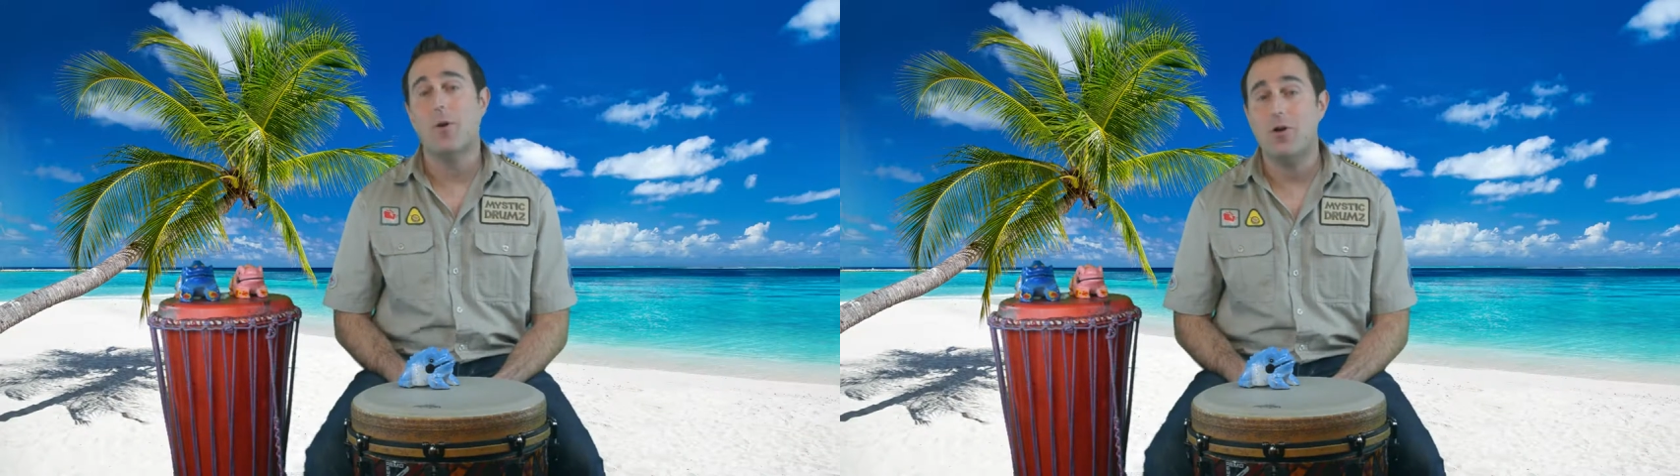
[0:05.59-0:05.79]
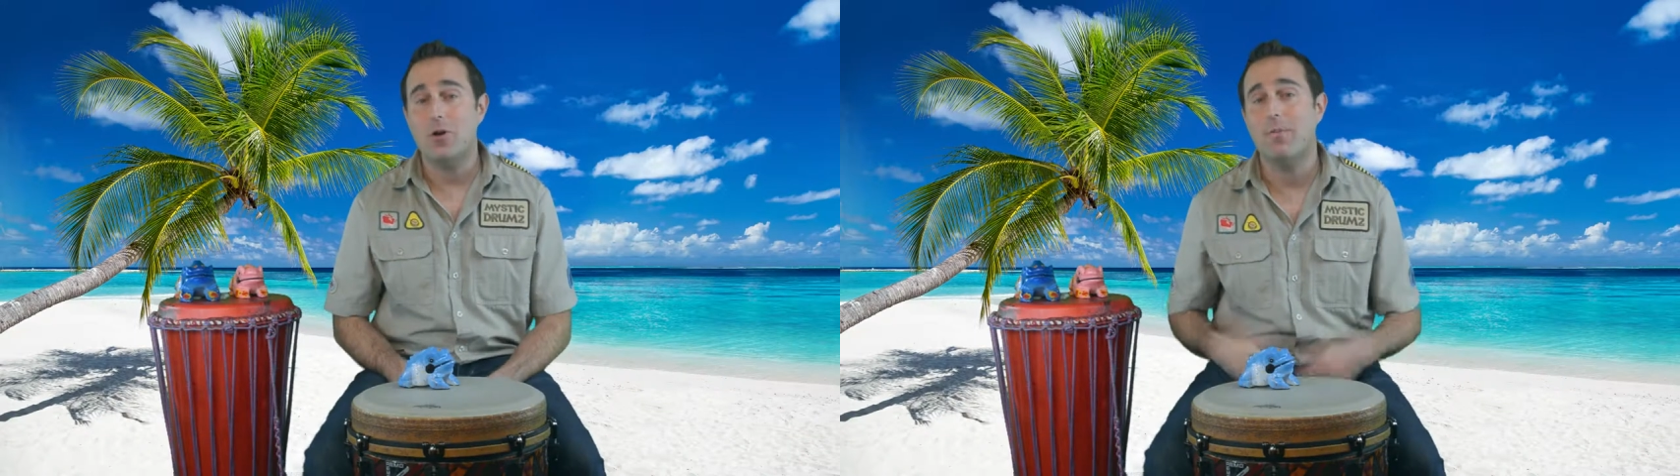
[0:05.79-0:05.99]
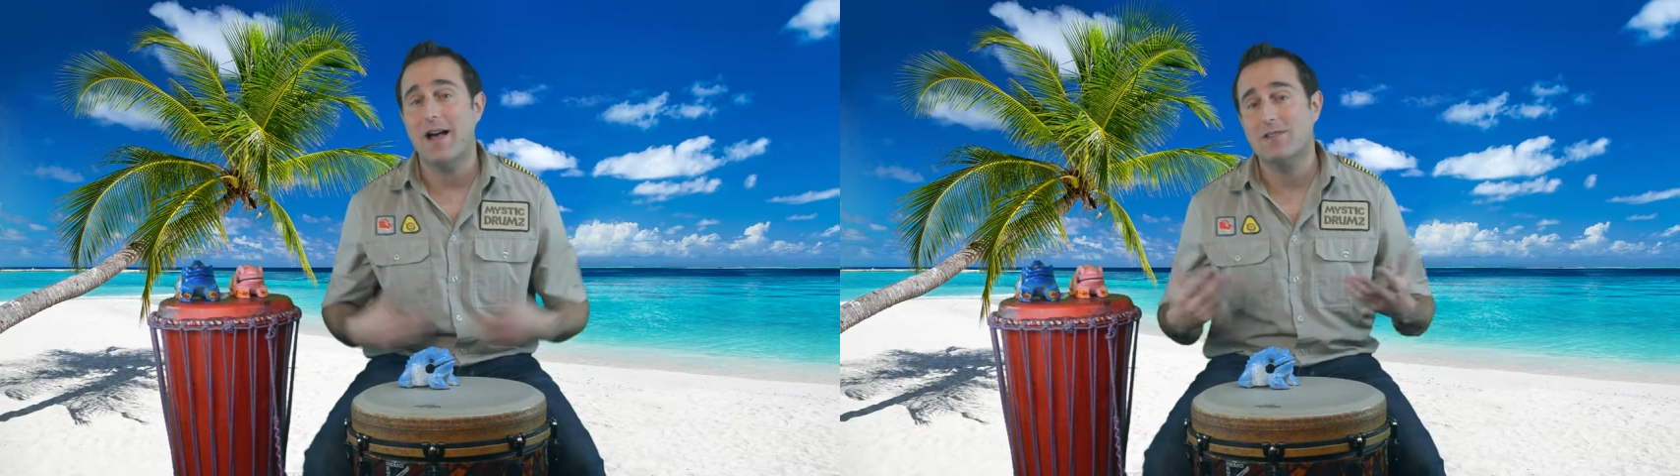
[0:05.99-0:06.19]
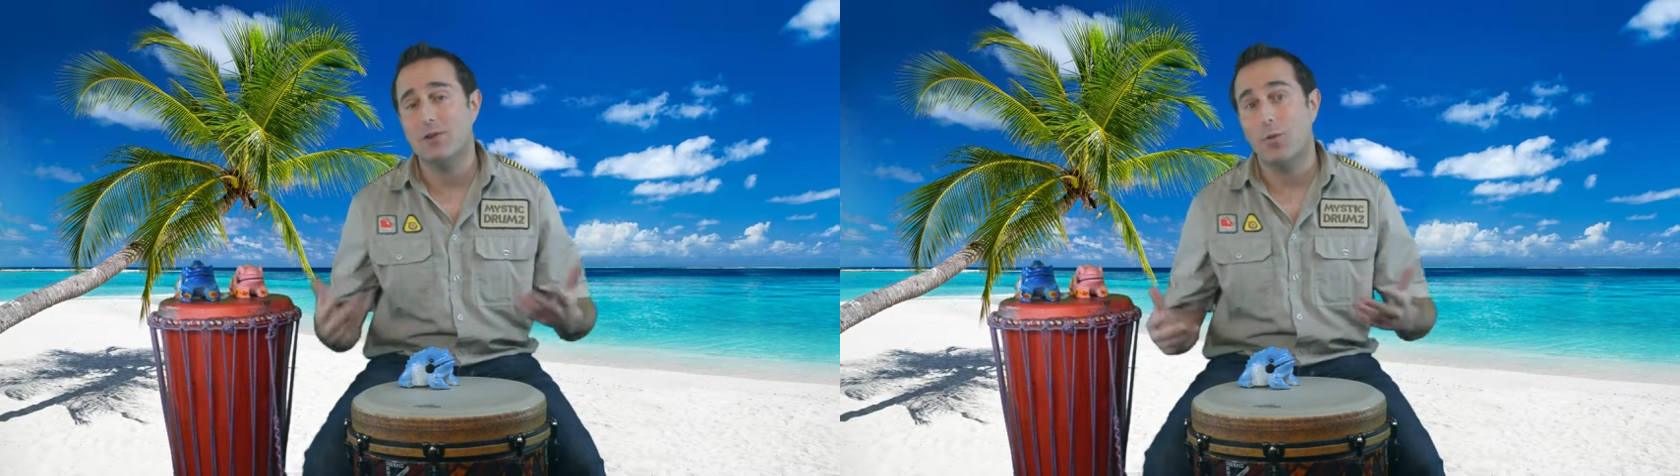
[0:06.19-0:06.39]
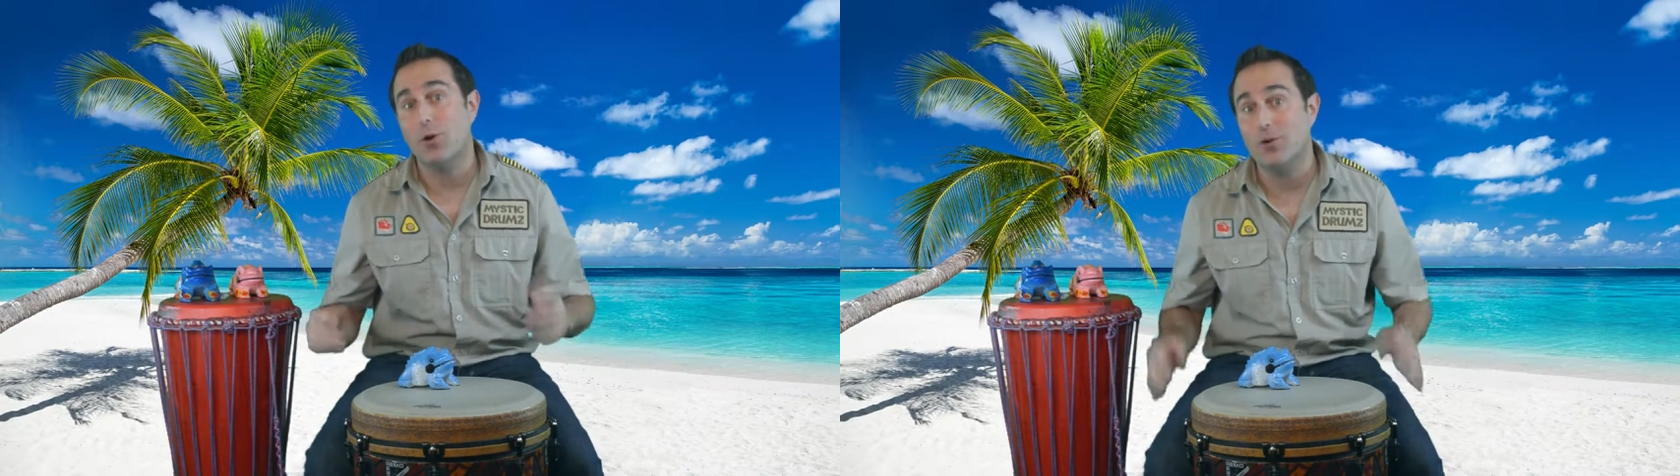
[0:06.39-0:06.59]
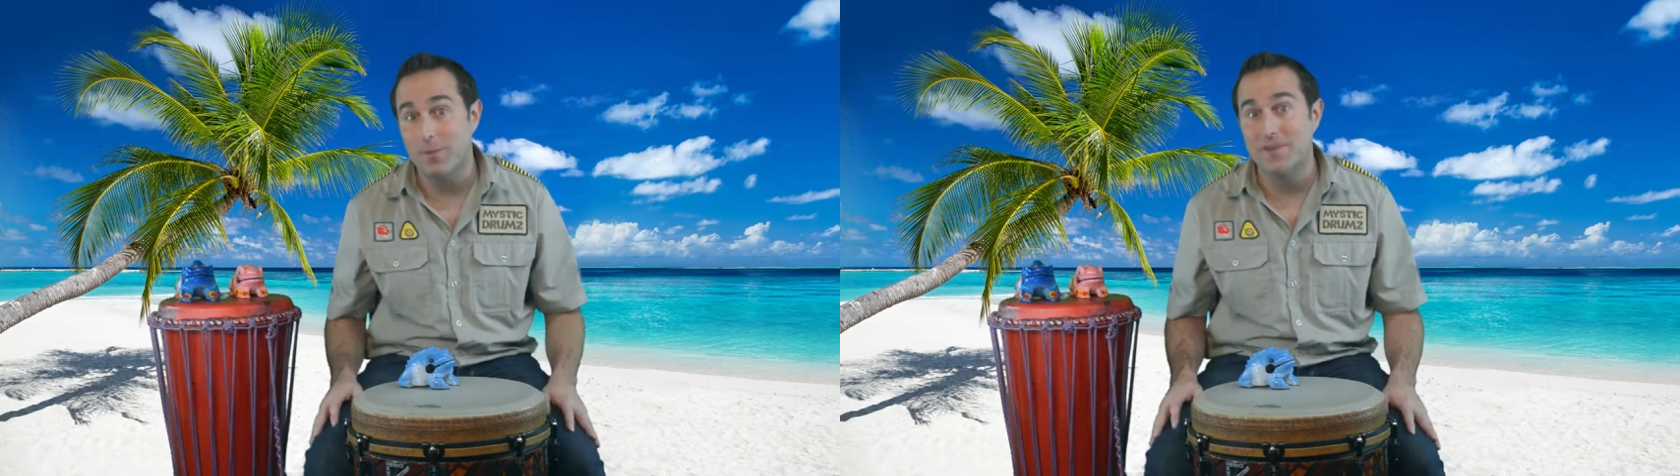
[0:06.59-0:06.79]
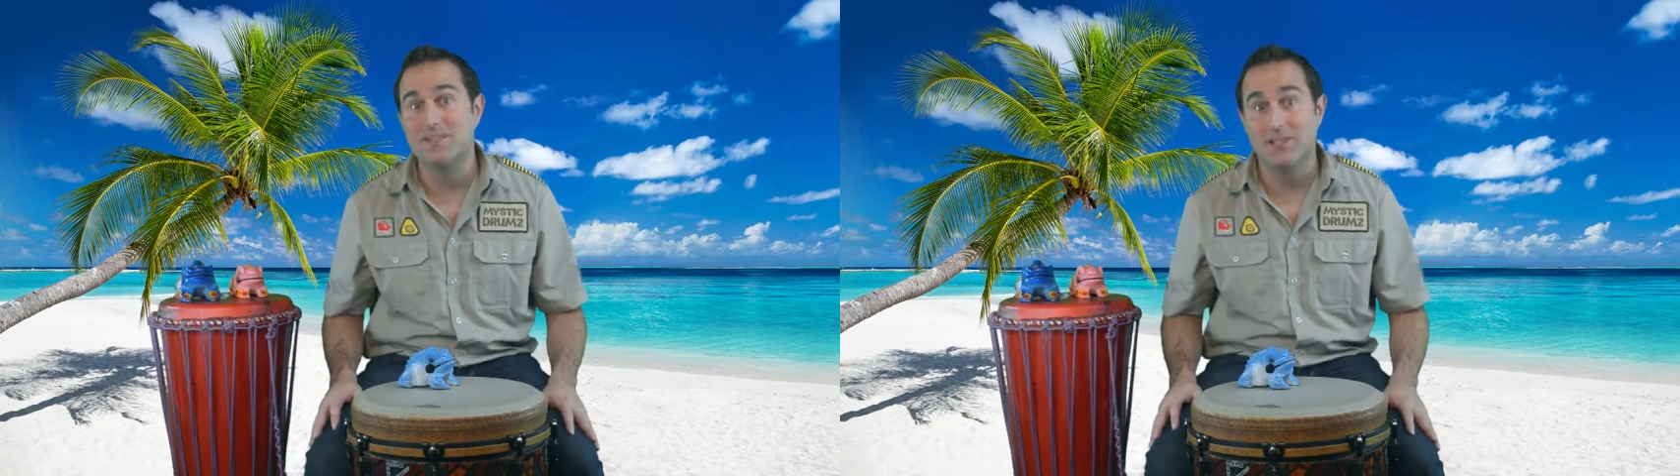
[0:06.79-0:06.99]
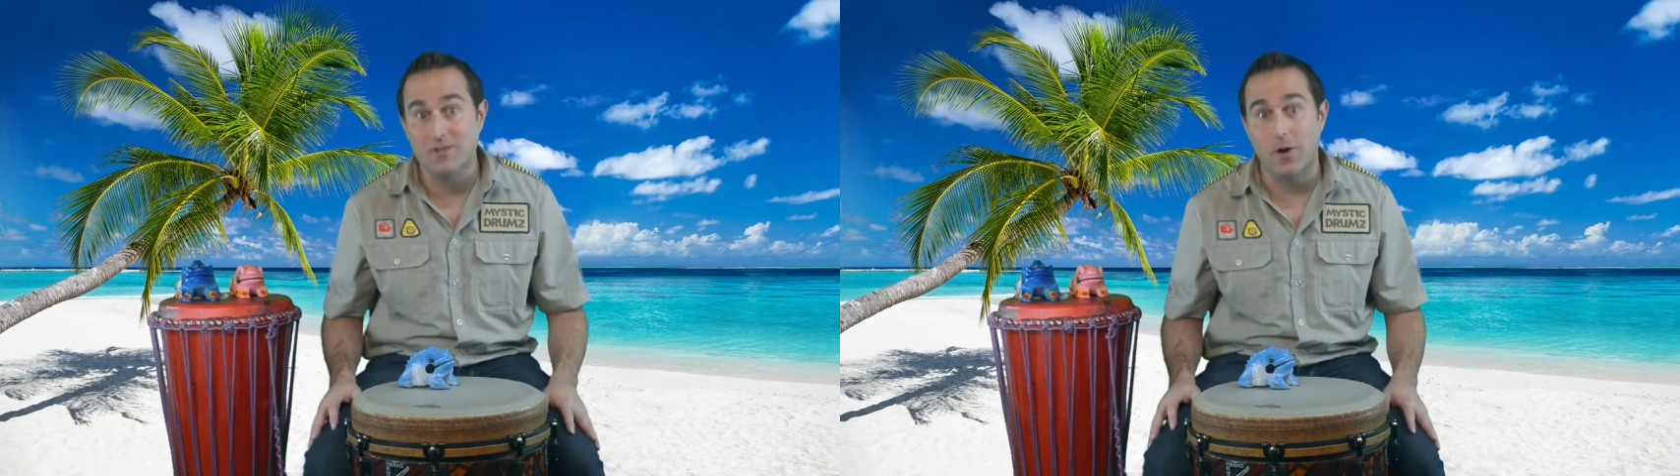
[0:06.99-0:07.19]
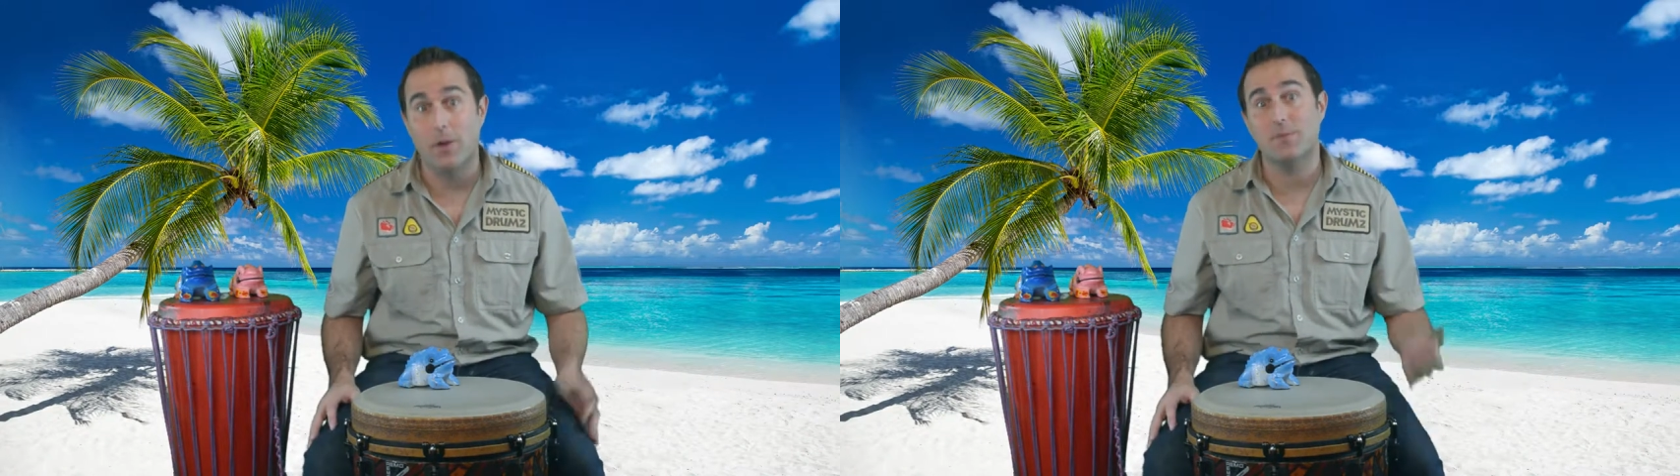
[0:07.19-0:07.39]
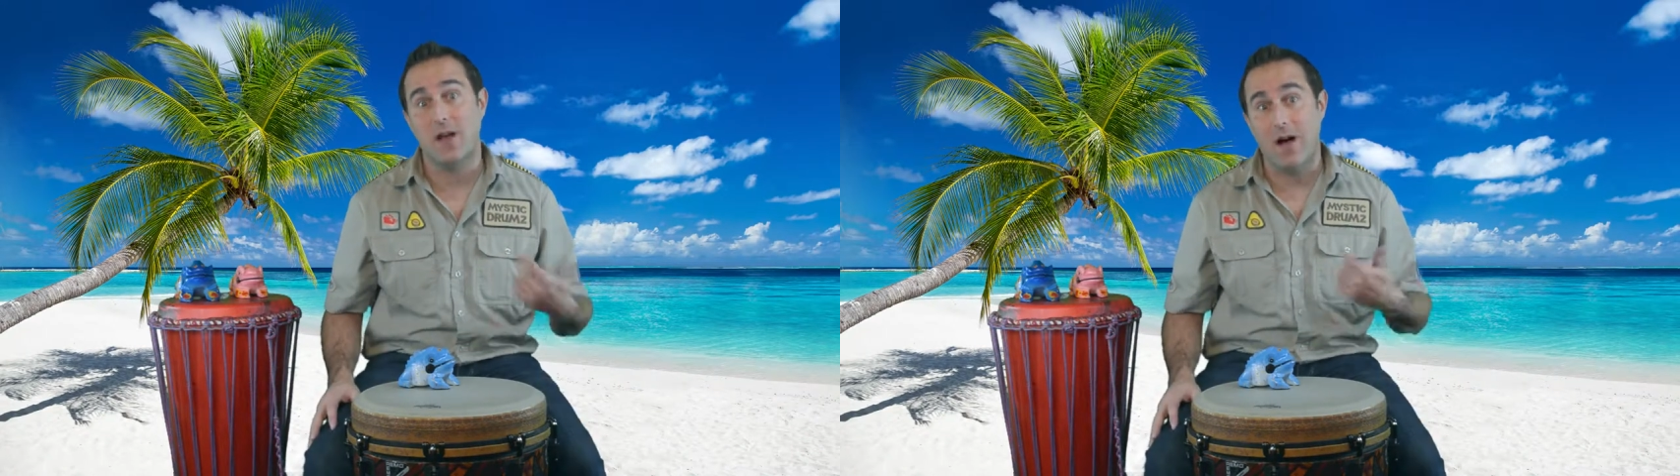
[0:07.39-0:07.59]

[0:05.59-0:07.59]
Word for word: Welcome back to the world of Mystic Drumz.